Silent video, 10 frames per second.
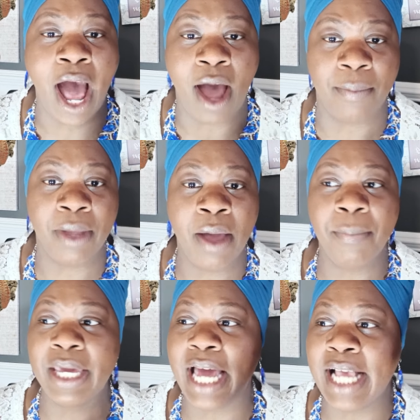up
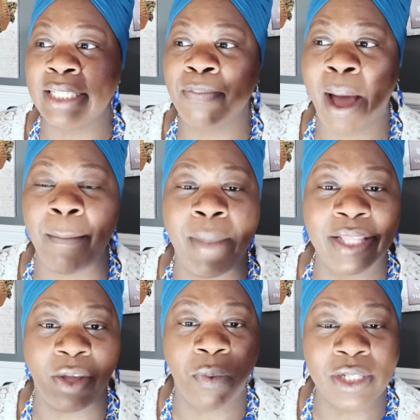because my
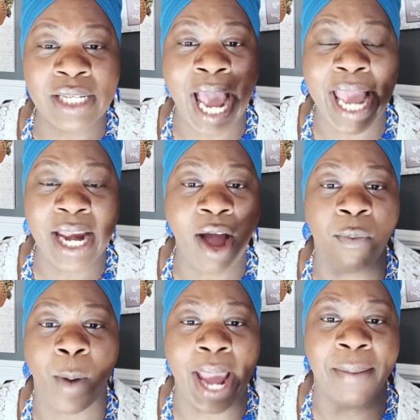mother was not in her
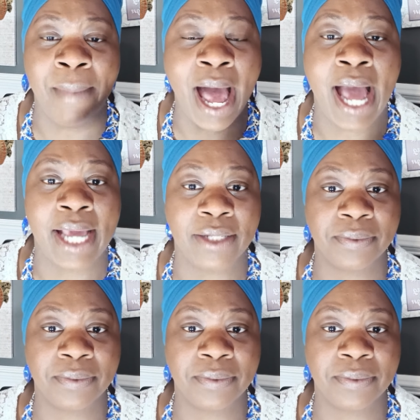right mind.